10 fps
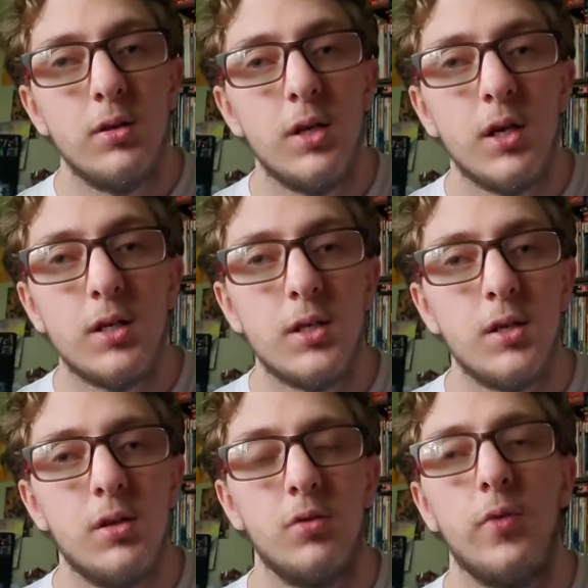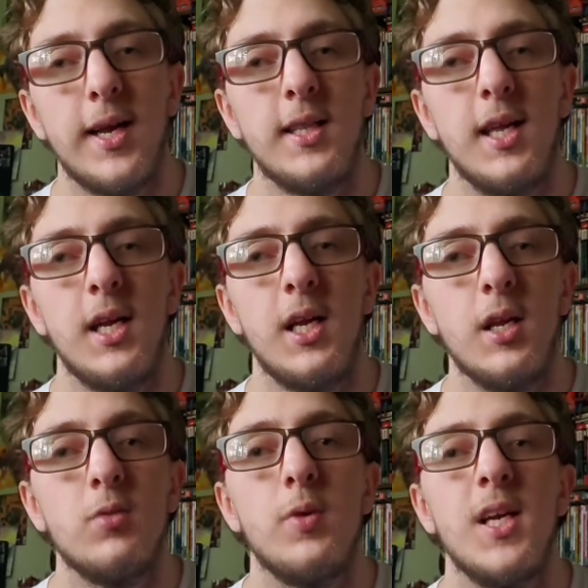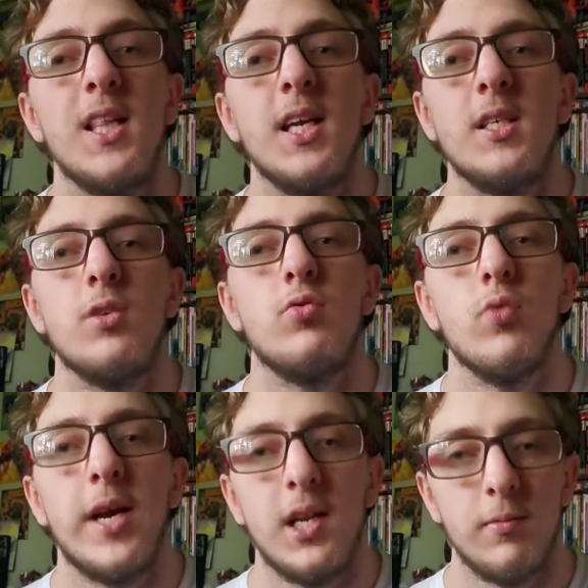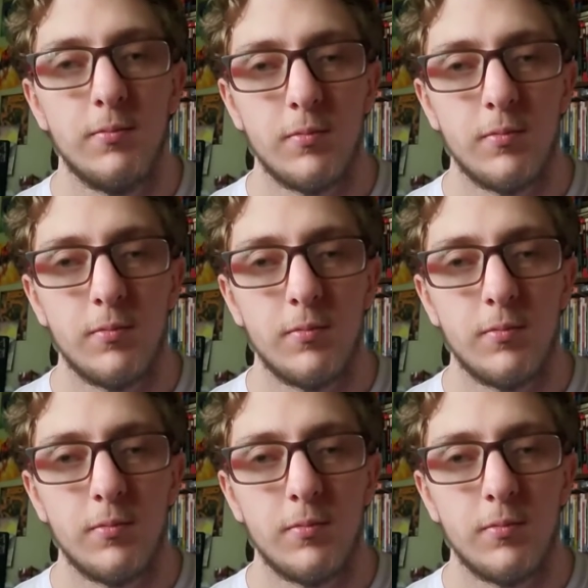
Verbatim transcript: does the right thing. He does what he thinks is right.